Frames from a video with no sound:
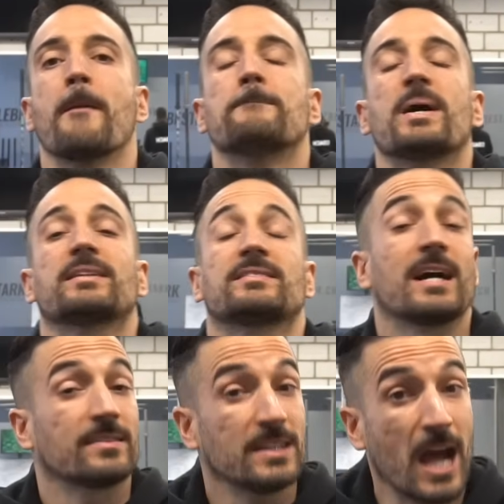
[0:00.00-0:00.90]
But it's
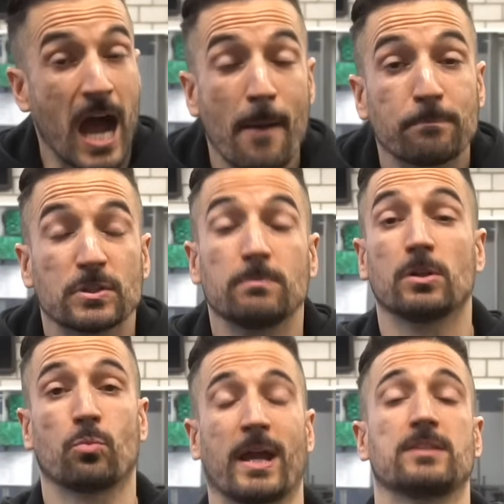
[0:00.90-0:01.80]
not the
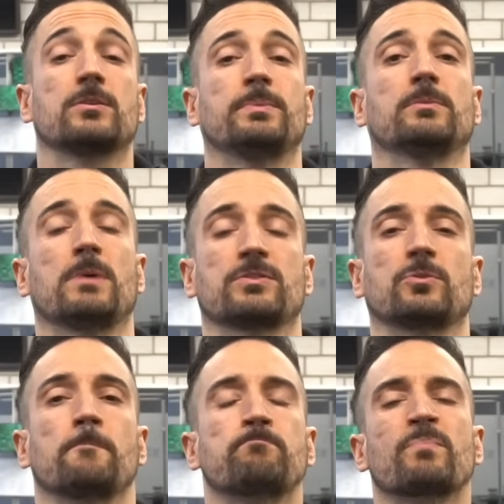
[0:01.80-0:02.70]
optimal way to build muscle.